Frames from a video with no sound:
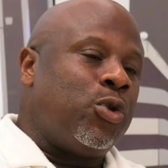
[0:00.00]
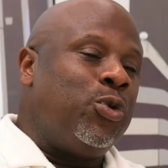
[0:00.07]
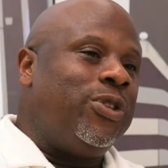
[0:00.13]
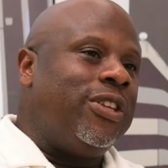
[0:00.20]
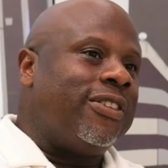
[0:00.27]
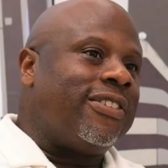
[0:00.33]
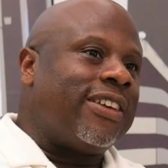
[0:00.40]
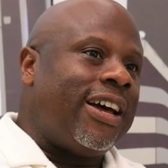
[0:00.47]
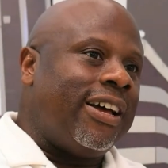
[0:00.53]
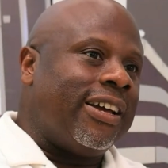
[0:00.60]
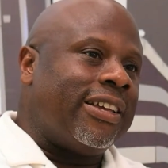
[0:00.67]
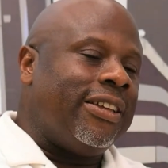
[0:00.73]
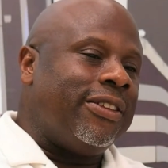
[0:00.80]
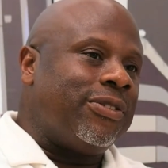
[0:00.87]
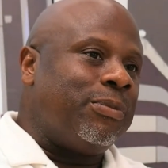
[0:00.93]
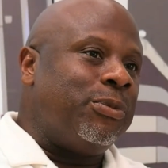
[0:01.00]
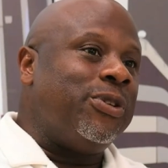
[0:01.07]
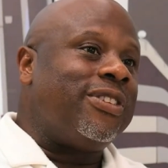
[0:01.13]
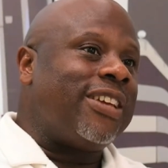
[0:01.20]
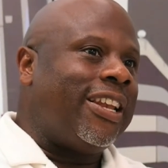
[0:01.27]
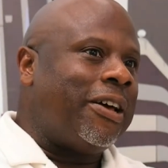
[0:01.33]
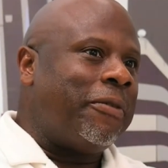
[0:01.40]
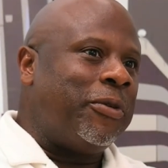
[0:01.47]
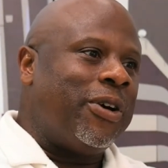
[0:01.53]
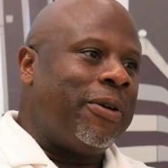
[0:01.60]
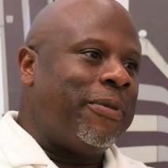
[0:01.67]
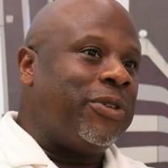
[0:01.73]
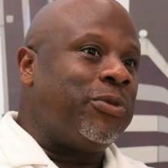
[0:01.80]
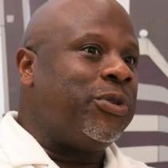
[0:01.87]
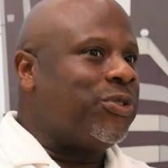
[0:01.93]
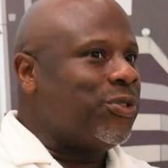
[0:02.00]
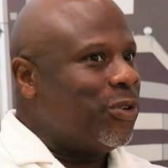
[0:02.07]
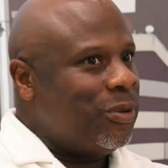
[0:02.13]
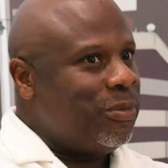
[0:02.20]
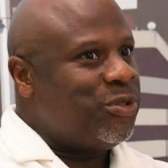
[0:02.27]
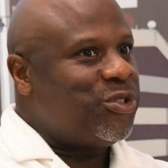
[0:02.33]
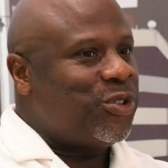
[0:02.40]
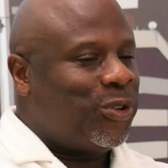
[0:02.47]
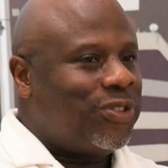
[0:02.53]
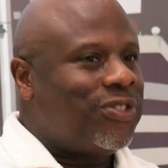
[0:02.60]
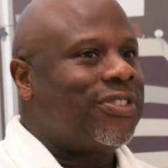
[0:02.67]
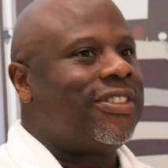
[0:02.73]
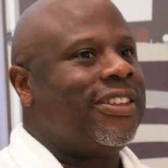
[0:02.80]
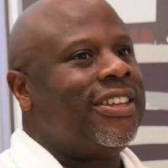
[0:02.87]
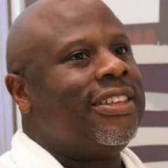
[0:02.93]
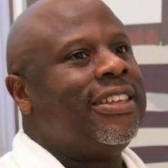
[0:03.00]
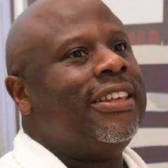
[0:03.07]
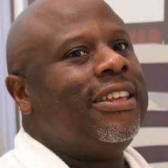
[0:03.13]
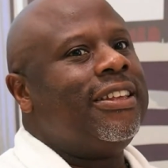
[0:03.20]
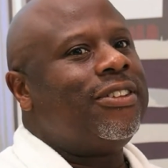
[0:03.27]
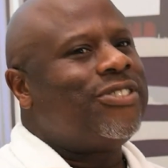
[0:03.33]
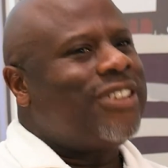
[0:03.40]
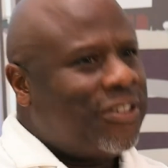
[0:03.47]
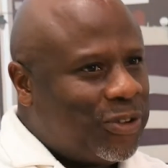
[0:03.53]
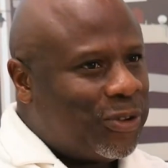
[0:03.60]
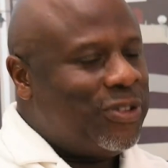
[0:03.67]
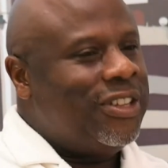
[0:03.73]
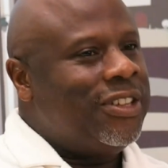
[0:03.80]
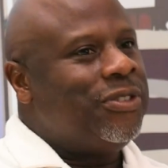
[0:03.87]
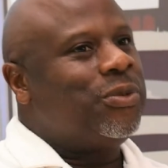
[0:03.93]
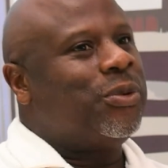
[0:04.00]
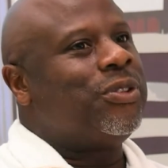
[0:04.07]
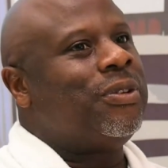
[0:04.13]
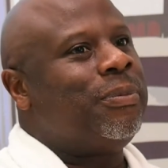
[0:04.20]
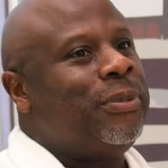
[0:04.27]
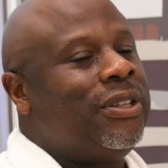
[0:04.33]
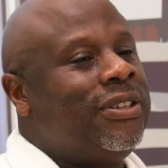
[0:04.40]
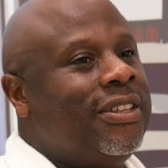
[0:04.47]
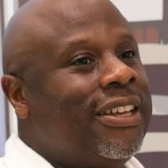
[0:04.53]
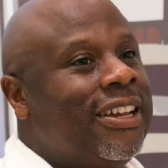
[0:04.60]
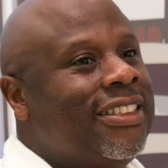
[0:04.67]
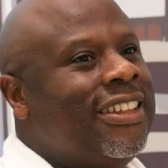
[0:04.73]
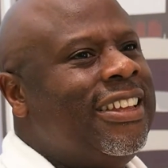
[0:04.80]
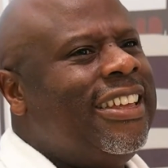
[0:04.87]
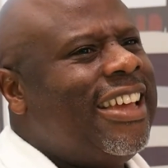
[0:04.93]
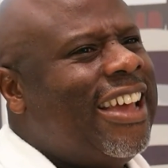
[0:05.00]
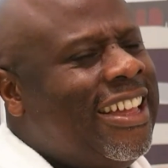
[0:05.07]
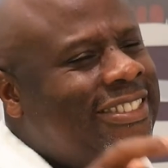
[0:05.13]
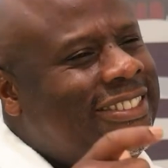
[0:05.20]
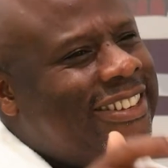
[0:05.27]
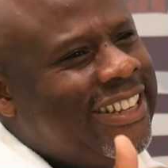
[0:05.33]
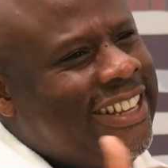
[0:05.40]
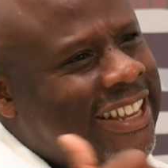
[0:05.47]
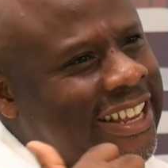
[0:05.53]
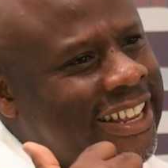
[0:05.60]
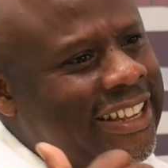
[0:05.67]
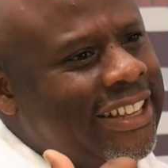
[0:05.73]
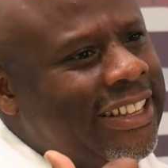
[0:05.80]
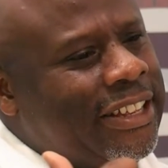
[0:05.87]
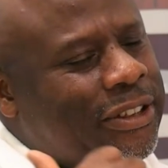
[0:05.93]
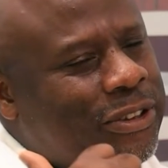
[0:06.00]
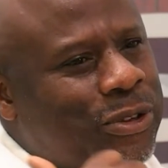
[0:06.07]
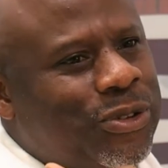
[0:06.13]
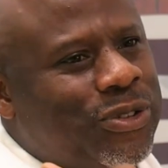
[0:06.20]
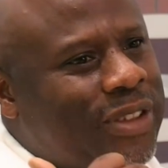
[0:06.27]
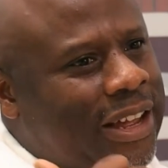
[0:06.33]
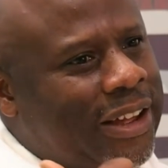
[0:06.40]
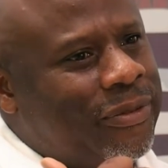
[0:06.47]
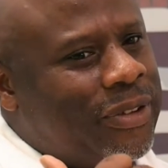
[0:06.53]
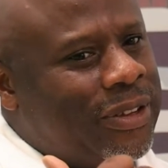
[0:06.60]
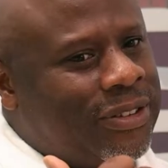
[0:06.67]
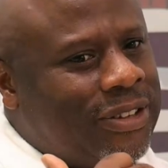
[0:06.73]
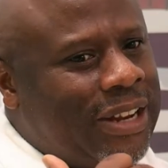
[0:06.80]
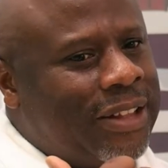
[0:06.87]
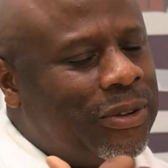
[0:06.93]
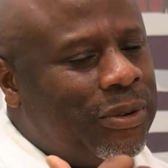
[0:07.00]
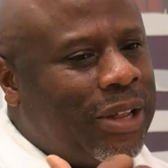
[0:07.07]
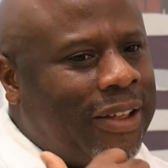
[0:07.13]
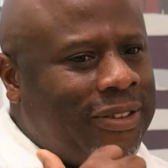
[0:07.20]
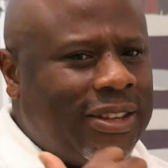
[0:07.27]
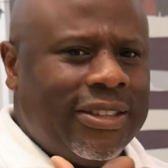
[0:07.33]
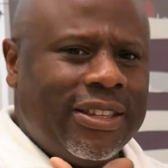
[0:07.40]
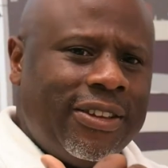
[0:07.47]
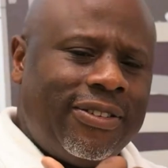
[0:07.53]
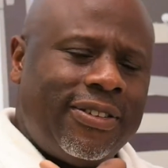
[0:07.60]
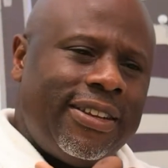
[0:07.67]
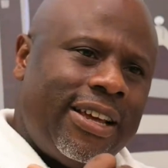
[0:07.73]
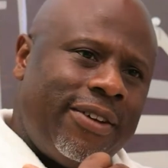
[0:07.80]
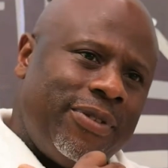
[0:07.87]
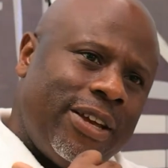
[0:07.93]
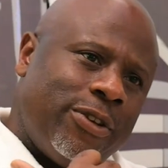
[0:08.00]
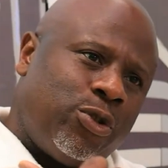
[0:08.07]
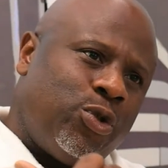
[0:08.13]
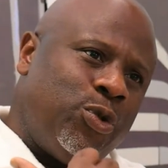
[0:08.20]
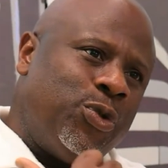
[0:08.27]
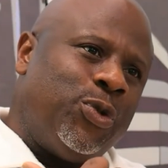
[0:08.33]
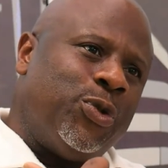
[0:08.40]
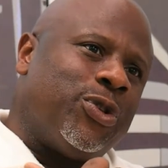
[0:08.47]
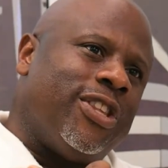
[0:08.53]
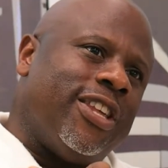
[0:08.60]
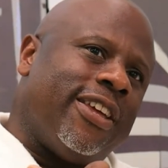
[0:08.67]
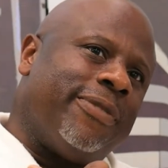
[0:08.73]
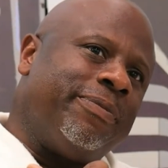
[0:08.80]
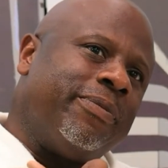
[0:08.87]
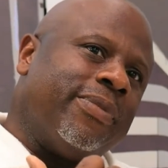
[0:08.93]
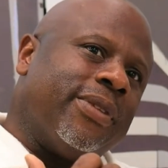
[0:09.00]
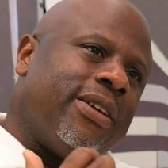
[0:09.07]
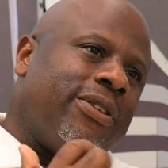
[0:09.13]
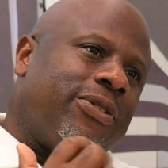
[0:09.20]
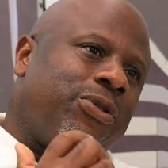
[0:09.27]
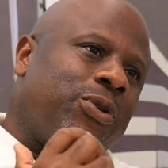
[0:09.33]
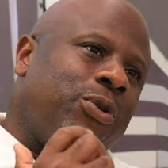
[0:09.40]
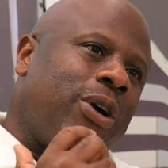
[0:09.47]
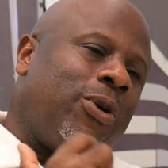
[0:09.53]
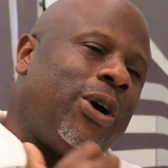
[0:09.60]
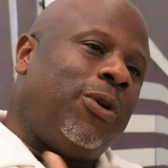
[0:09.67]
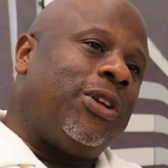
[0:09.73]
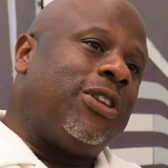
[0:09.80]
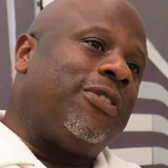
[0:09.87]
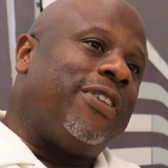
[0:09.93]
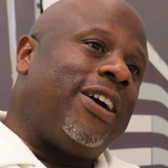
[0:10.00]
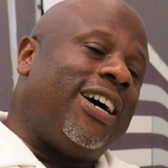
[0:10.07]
coup d'etat against Murtala Mohammed. We saw him shot there. Saturdays was a big day. And NTE used to have a channel. I think they still have their studio there. So one of